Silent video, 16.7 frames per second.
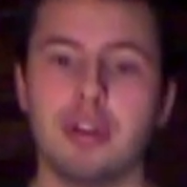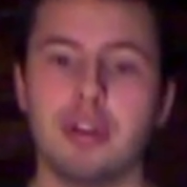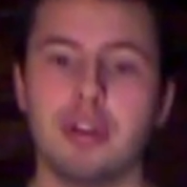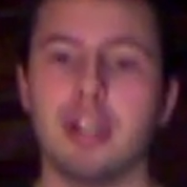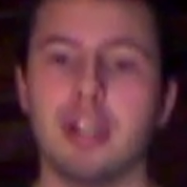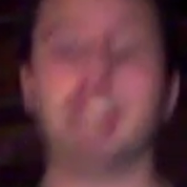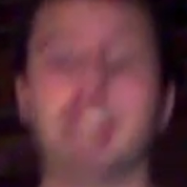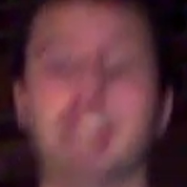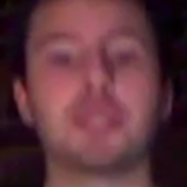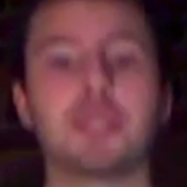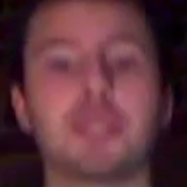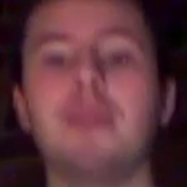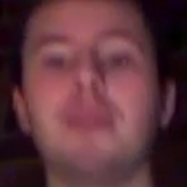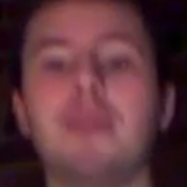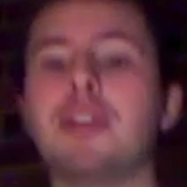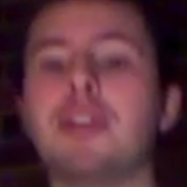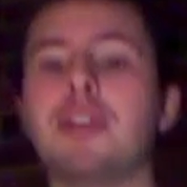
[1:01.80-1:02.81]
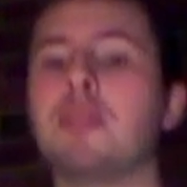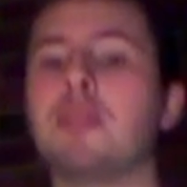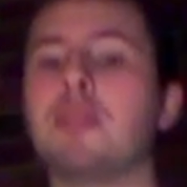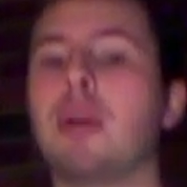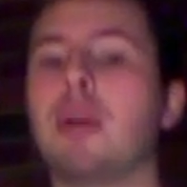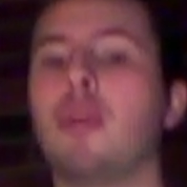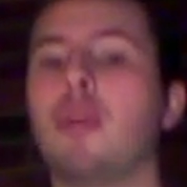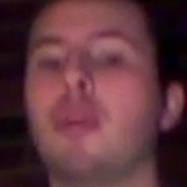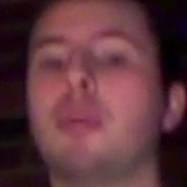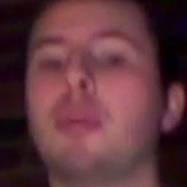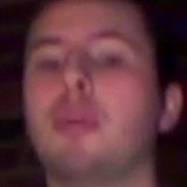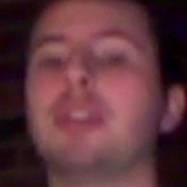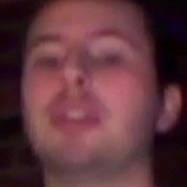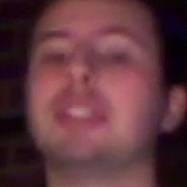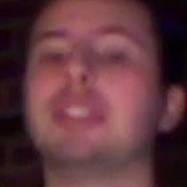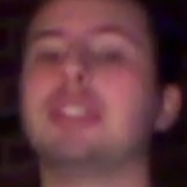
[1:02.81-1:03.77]
Extreme Vision Paranormal
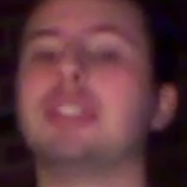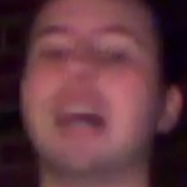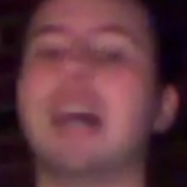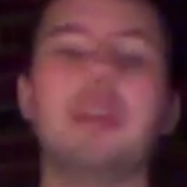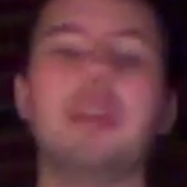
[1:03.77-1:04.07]
does not